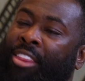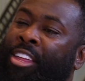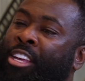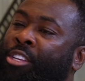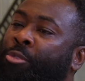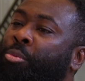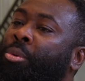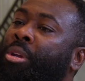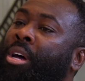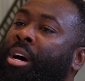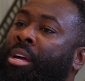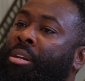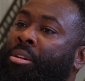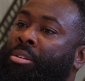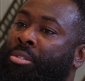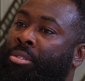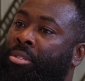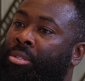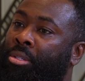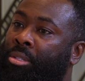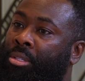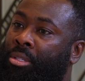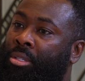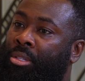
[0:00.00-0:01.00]
that's when I
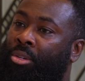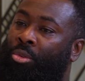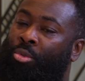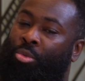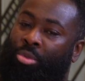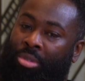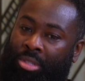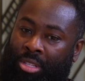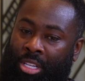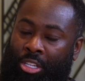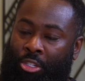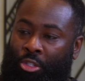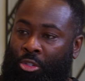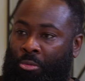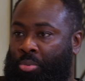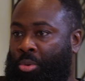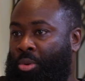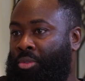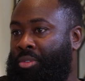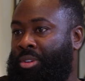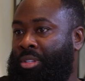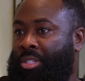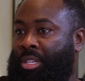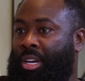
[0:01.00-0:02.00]
understood. All the things you
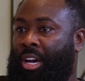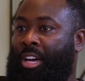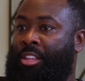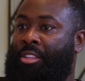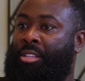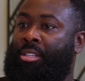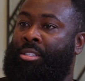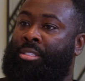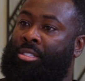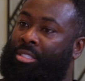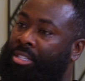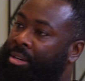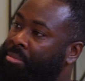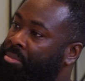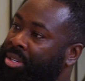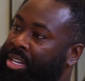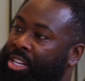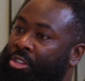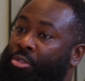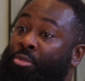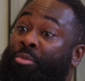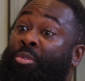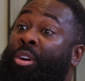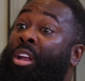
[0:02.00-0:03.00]
pour into others, someone
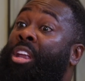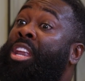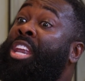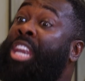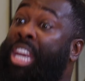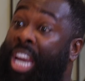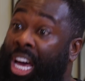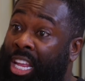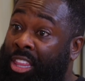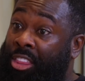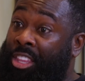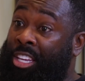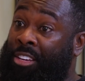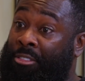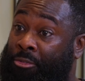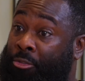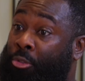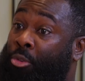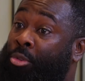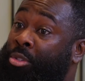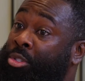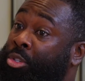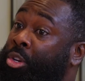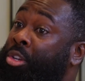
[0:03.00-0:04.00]
that you've done nothing
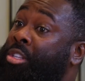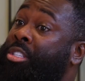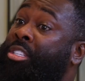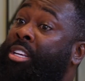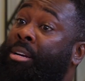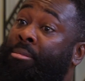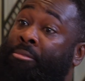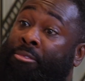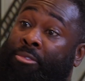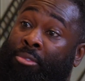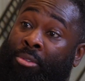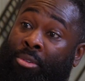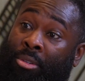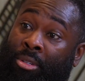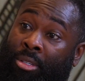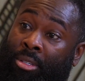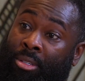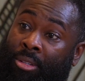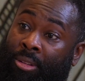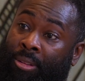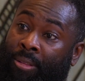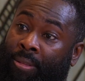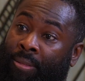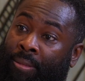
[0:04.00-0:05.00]
for has got something for you.